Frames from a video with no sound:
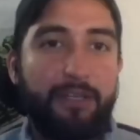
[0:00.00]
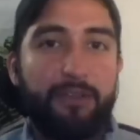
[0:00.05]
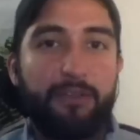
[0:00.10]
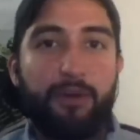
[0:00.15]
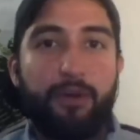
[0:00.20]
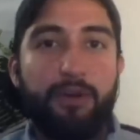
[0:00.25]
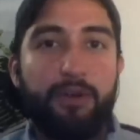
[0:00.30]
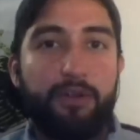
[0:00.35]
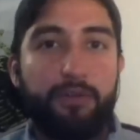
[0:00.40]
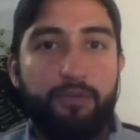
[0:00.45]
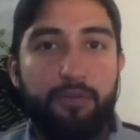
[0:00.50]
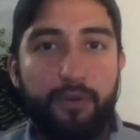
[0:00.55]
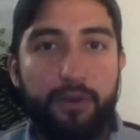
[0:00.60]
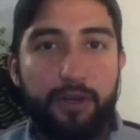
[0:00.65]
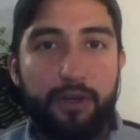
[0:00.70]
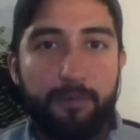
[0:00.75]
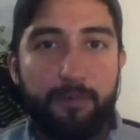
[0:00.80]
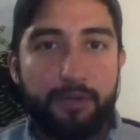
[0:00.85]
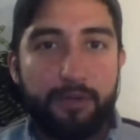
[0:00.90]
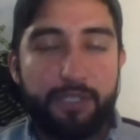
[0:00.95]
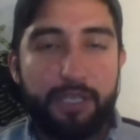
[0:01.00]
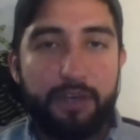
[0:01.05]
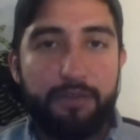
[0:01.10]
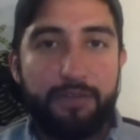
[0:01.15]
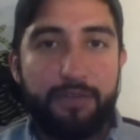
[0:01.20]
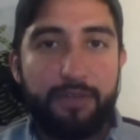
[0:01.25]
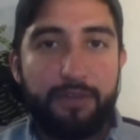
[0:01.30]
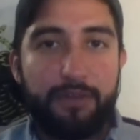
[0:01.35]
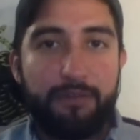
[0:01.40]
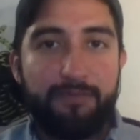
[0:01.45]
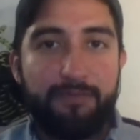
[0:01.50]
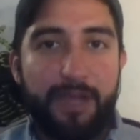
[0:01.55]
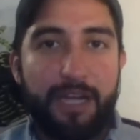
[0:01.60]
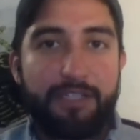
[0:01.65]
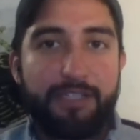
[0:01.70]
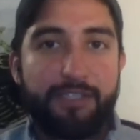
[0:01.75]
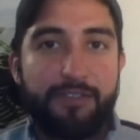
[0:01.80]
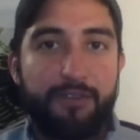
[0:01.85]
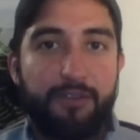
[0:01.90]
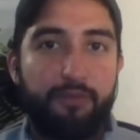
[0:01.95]
30 to 40% of the
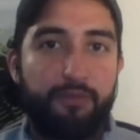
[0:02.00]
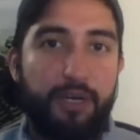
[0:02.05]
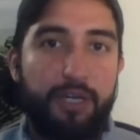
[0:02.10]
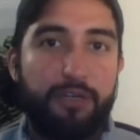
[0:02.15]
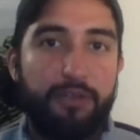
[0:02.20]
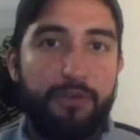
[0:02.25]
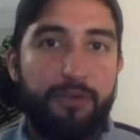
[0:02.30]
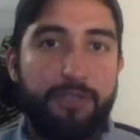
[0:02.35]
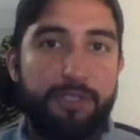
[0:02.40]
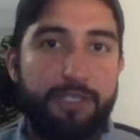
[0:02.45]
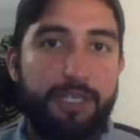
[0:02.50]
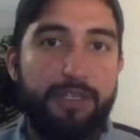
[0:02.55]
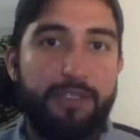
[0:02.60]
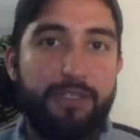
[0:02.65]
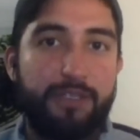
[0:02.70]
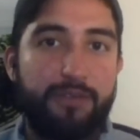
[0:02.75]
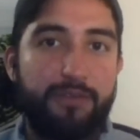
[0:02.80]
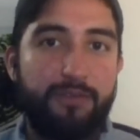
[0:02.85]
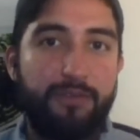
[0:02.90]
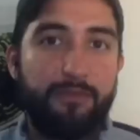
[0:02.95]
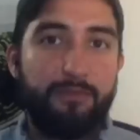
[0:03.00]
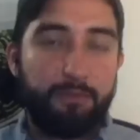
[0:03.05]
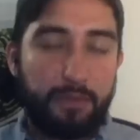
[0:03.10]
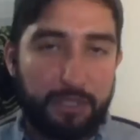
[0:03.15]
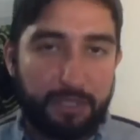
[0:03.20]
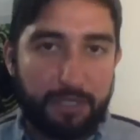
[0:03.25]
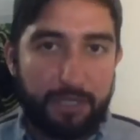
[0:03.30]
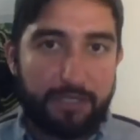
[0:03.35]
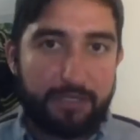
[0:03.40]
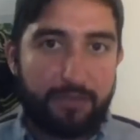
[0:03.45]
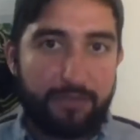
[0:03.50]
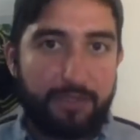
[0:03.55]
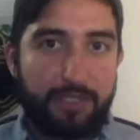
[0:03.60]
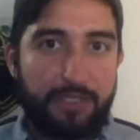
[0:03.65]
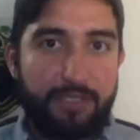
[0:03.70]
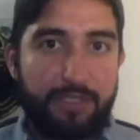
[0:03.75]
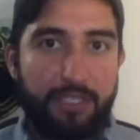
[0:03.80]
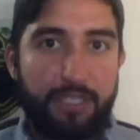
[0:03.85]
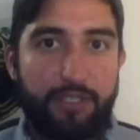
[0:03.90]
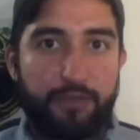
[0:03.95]
matches of the regular season because of
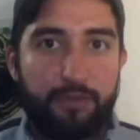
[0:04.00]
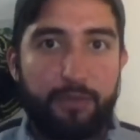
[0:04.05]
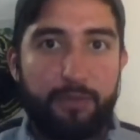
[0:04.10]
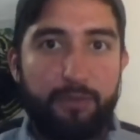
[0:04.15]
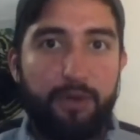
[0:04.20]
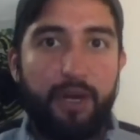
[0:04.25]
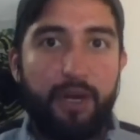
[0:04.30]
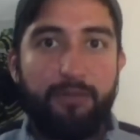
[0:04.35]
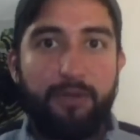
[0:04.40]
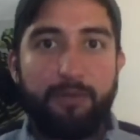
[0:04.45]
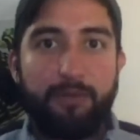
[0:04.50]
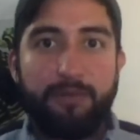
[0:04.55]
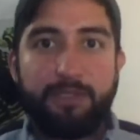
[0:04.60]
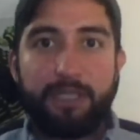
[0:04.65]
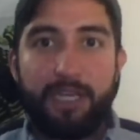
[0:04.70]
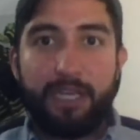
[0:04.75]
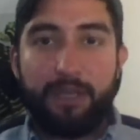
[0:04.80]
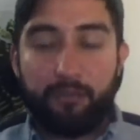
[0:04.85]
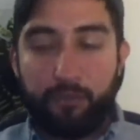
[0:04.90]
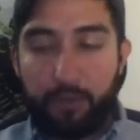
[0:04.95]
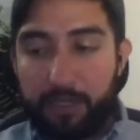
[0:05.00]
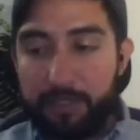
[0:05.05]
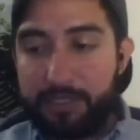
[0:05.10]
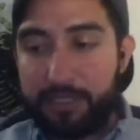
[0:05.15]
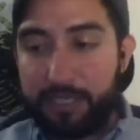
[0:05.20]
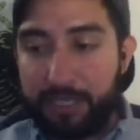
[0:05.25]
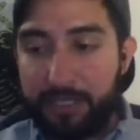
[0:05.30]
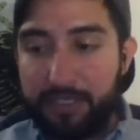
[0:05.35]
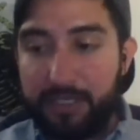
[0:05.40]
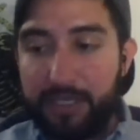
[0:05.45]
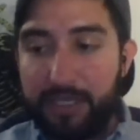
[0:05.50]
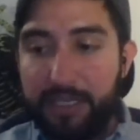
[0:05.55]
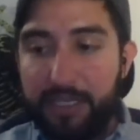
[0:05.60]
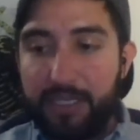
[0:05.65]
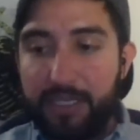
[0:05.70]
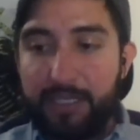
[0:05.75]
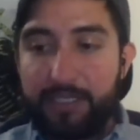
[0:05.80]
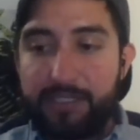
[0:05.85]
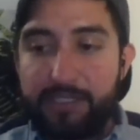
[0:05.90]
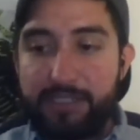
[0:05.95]
these injury problems. And once again,
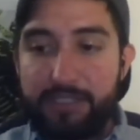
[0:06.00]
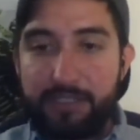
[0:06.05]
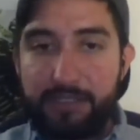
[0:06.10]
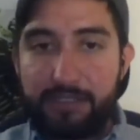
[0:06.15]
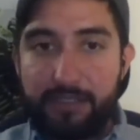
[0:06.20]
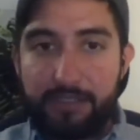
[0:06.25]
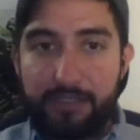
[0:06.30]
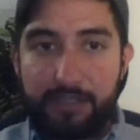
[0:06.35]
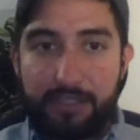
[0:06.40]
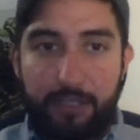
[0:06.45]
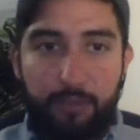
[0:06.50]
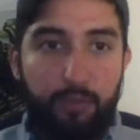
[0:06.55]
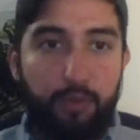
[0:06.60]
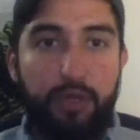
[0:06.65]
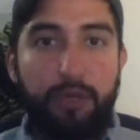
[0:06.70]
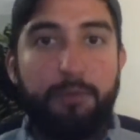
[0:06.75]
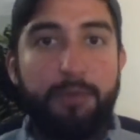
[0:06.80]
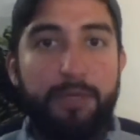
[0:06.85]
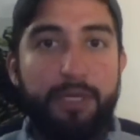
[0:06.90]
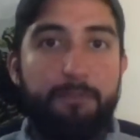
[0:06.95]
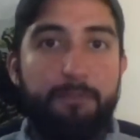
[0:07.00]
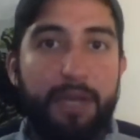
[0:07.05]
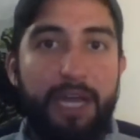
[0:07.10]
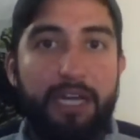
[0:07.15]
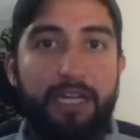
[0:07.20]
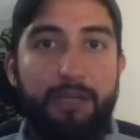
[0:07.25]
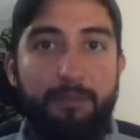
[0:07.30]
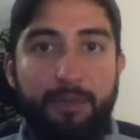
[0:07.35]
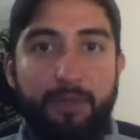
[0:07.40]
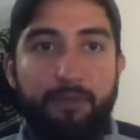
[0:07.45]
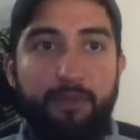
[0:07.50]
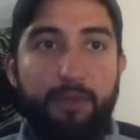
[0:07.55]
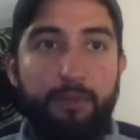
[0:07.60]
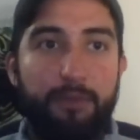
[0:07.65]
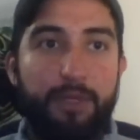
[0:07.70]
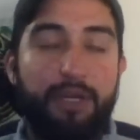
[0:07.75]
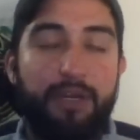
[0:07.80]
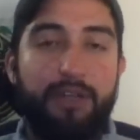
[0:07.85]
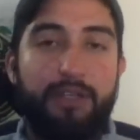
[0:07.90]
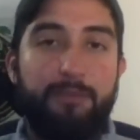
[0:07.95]
he would be a backup. He would
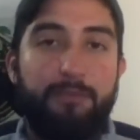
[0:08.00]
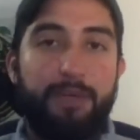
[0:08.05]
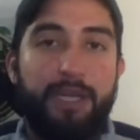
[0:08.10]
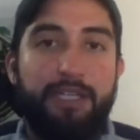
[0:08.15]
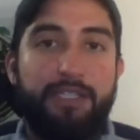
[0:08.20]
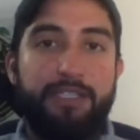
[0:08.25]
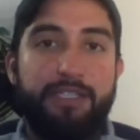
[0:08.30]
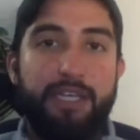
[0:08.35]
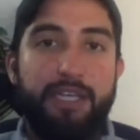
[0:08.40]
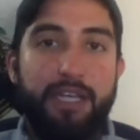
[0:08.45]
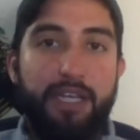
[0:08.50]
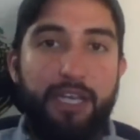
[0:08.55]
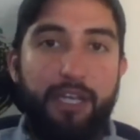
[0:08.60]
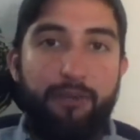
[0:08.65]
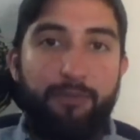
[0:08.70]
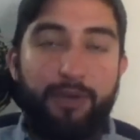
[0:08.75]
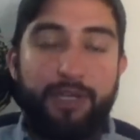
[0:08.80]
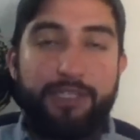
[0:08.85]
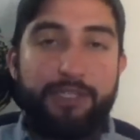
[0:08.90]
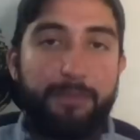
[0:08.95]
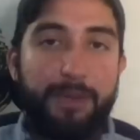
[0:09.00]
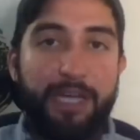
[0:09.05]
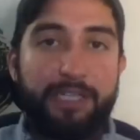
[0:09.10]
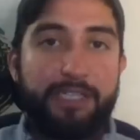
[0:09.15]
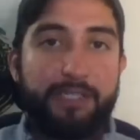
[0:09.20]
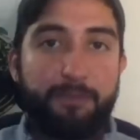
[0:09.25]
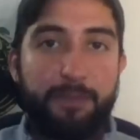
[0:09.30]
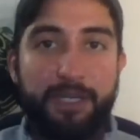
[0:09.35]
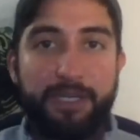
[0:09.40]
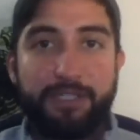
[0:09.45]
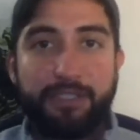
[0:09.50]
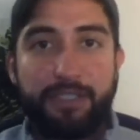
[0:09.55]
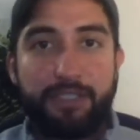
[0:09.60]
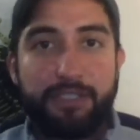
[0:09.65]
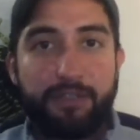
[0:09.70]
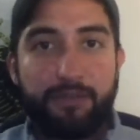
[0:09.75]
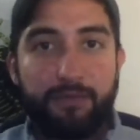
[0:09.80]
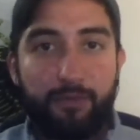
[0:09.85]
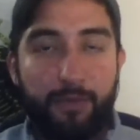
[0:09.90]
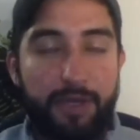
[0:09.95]
be on the bench in recent matches, but it's
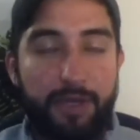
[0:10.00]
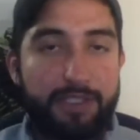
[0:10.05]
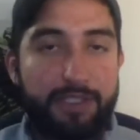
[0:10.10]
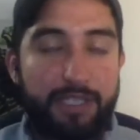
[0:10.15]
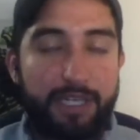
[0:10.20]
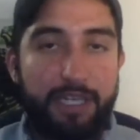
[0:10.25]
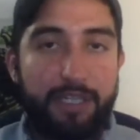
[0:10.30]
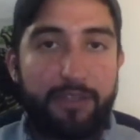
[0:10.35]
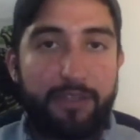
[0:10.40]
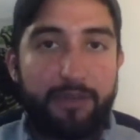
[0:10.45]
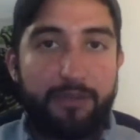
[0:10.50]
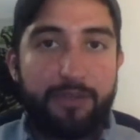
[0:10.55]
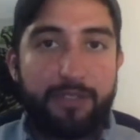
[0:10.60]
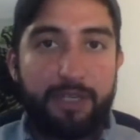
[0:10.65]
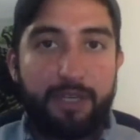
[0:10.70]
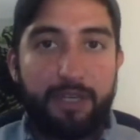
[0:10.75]
just once again those